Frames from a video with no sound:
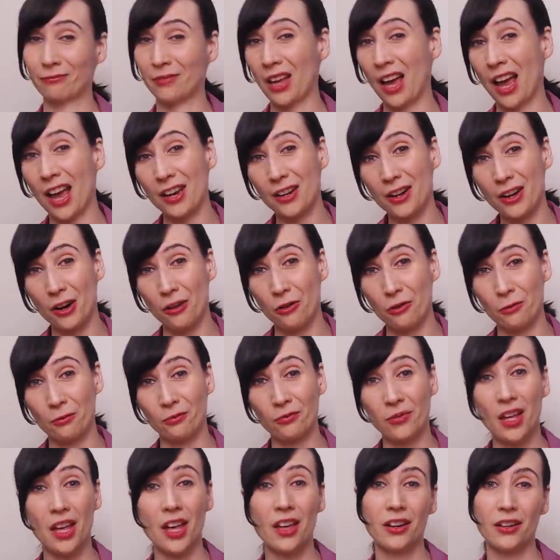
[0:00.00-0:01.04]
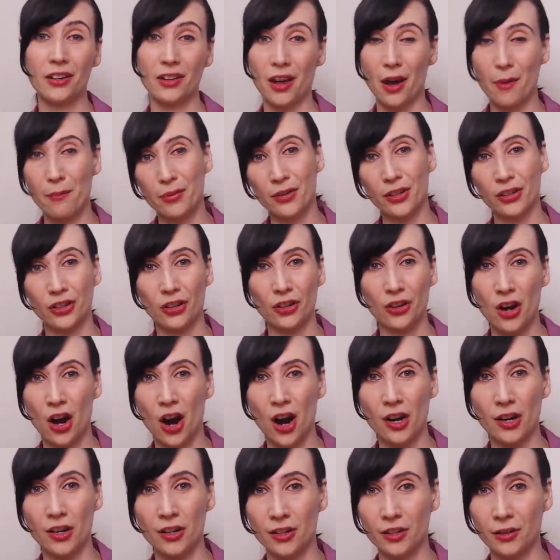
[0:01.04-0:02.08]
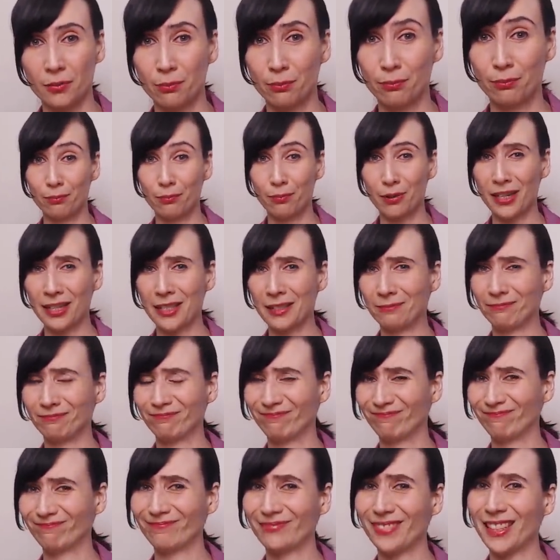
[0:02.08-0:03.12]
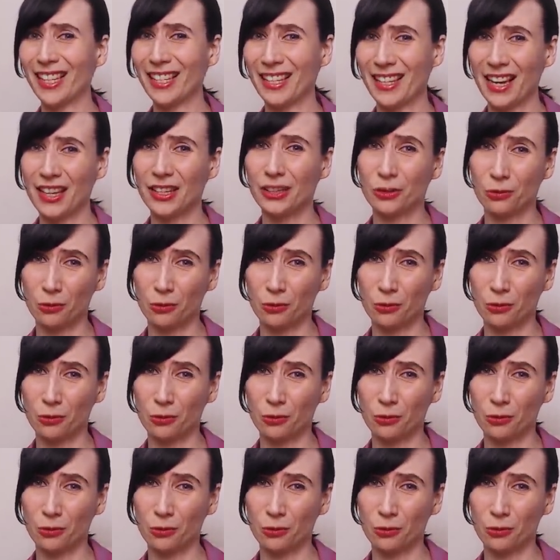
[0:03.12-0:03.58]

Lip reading: I know, numbers are hard, but it gets